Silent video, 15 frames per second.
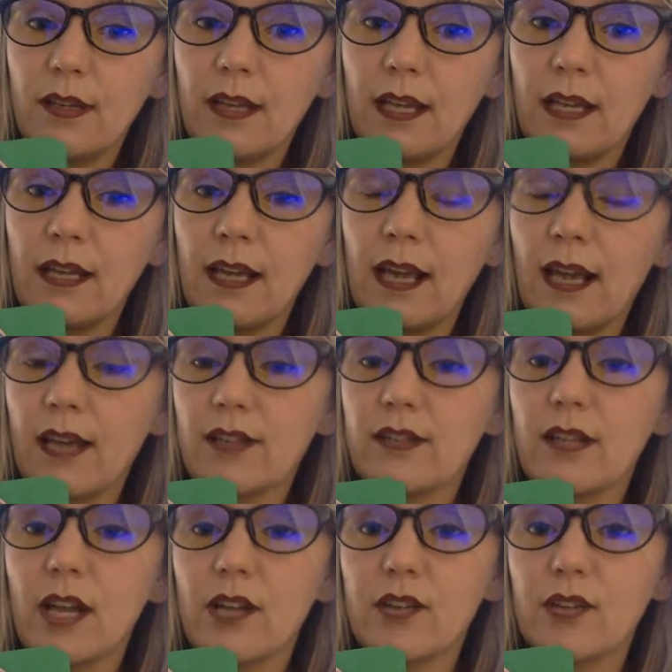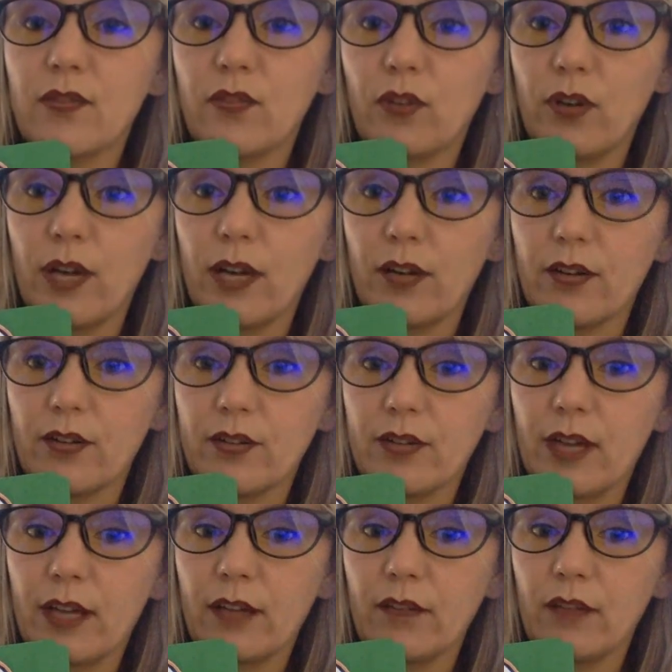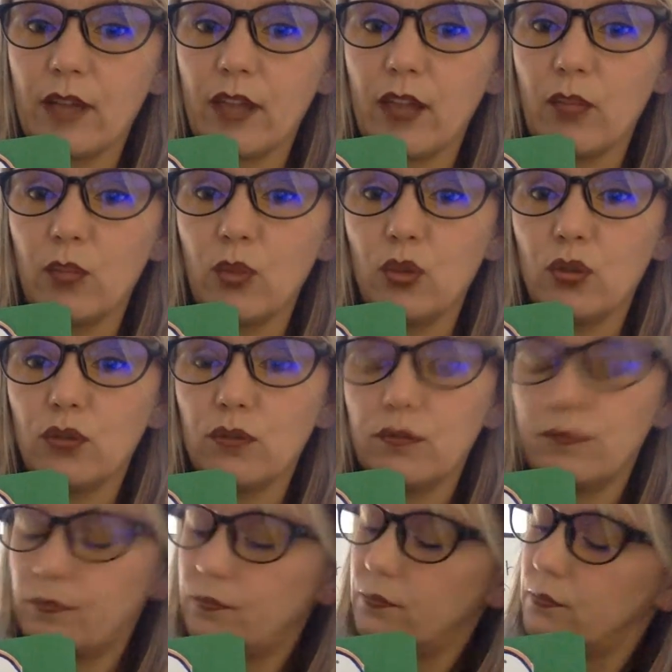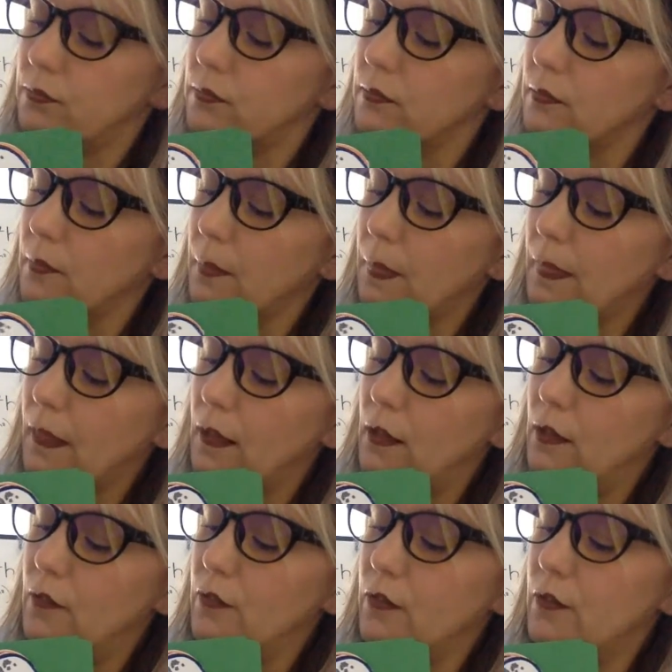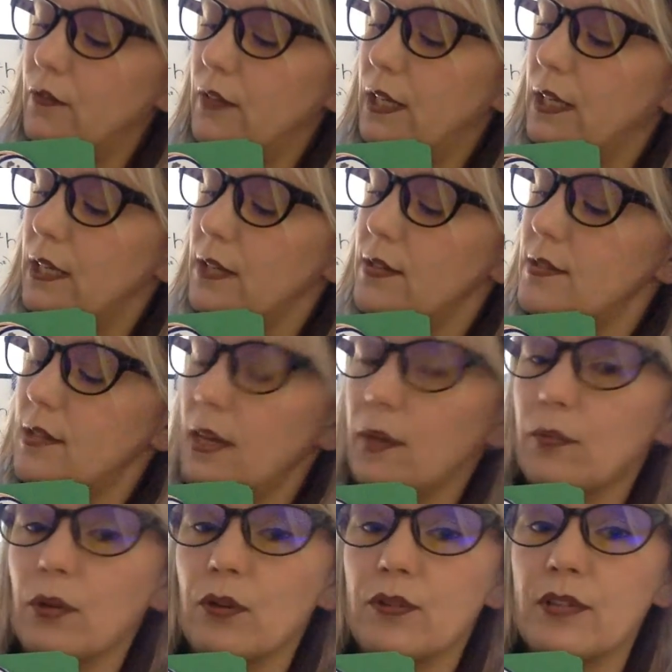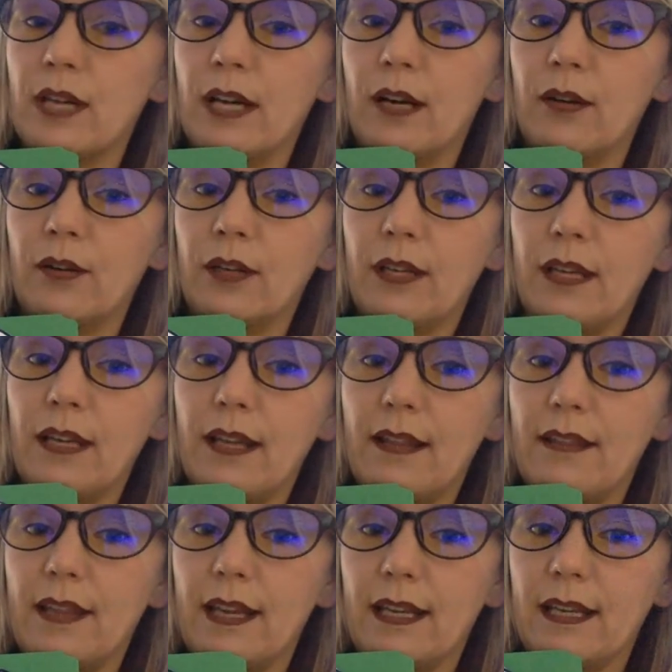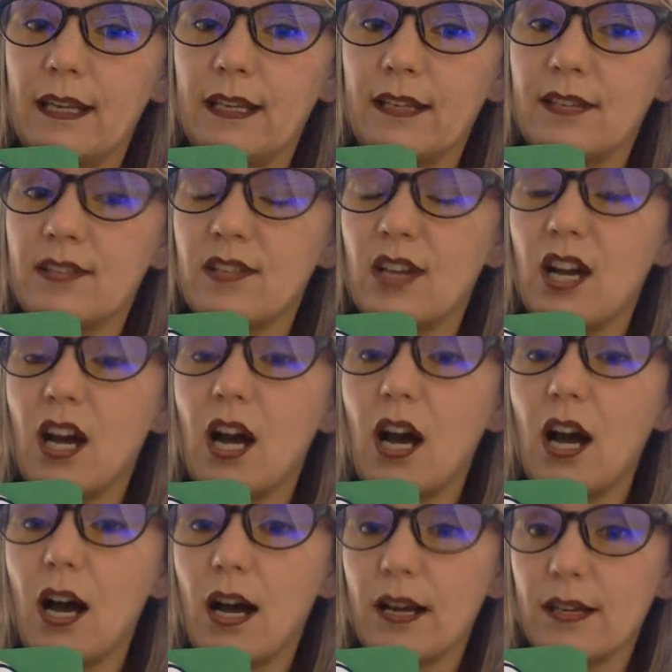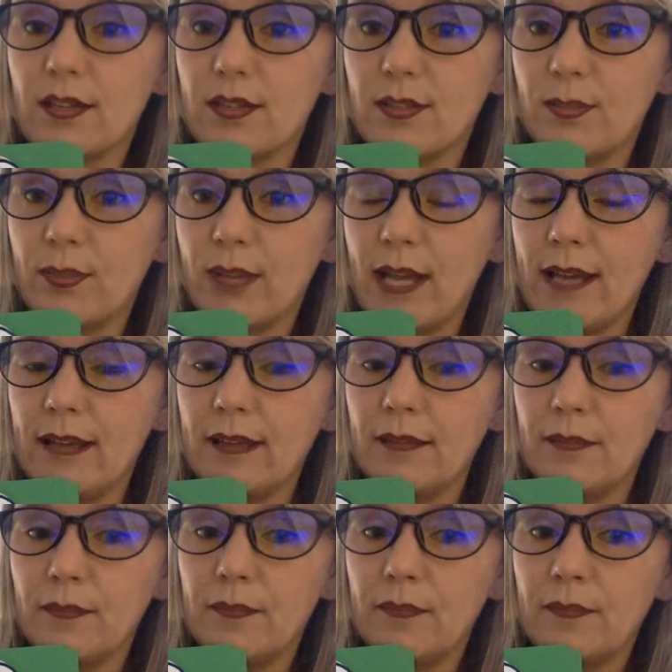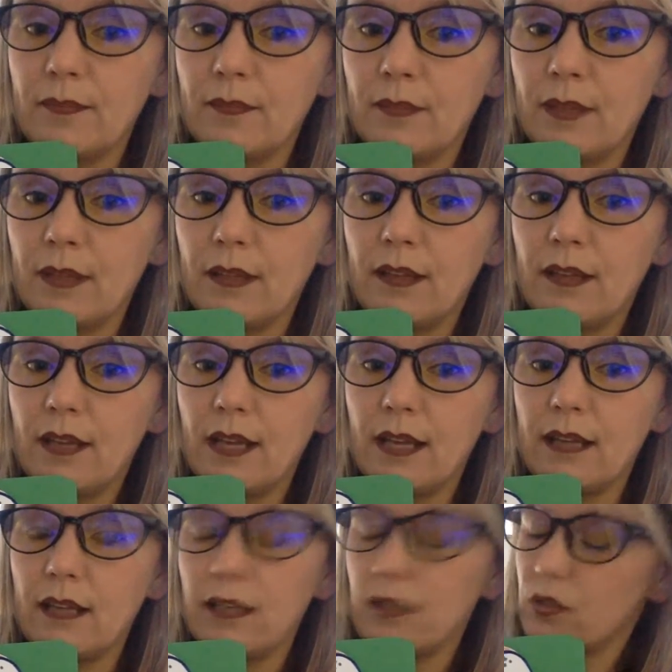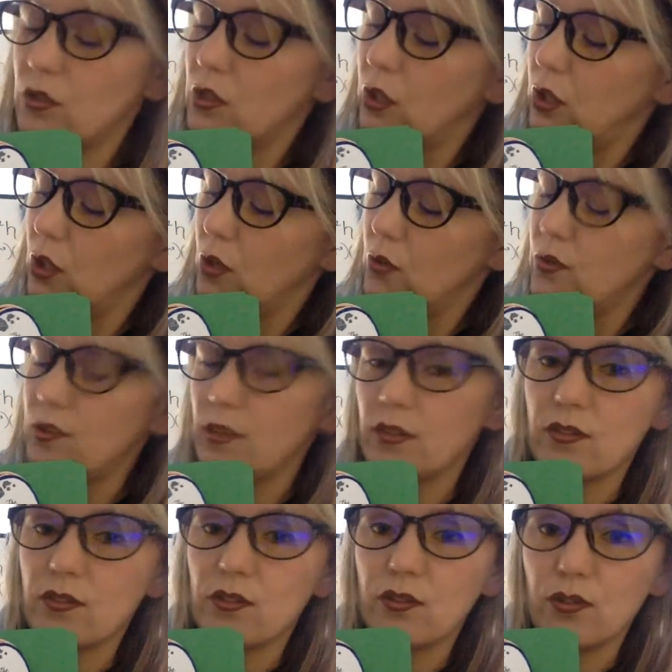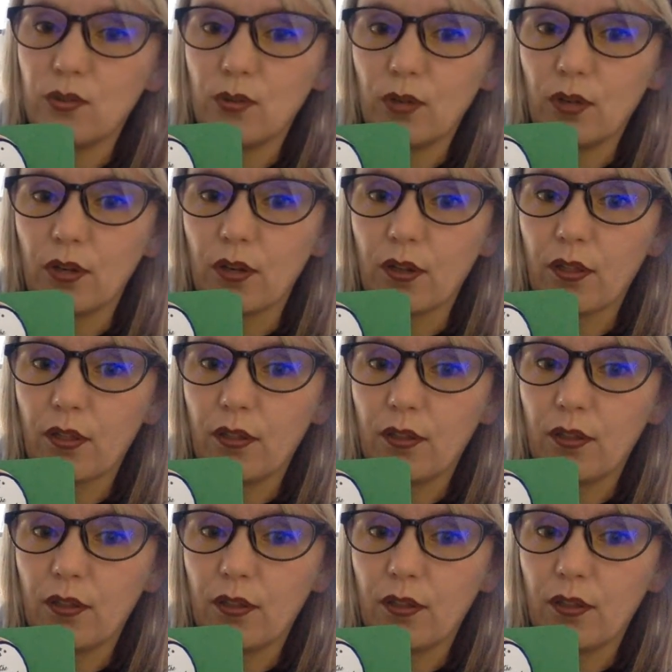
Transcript: and it has lots of craters, kind of like the moon. For Venus, I wrote down that it is the hottest planet and it is closest to Earth.